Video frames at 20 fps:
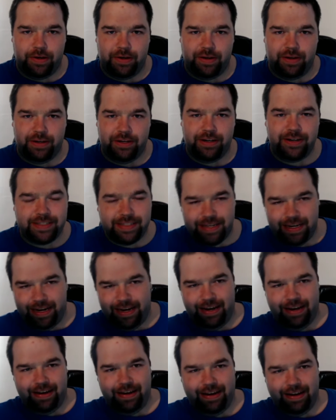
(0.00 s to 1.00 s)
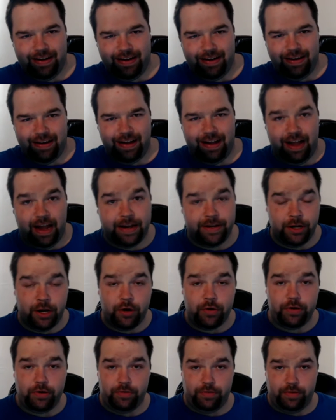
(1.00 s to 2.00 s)
You see, I
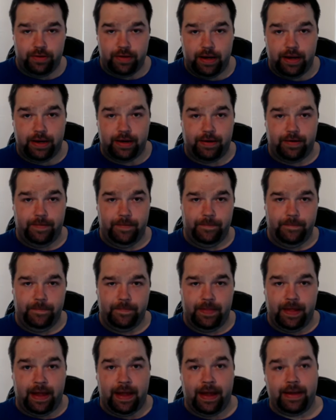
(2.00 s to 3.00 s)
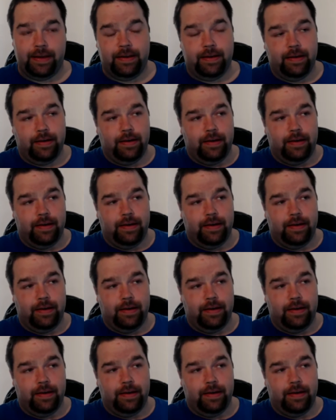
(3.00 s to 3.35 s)
know you think that,